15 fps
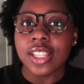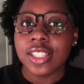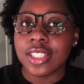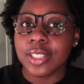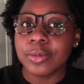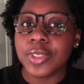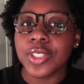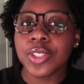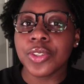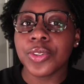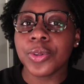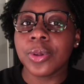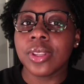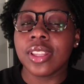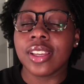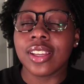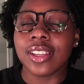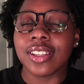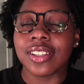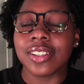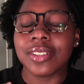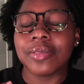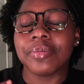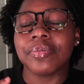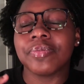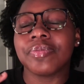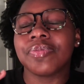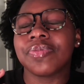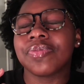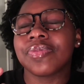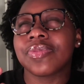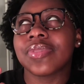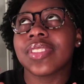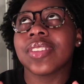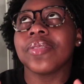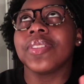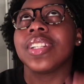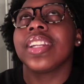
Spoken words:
to do the what are they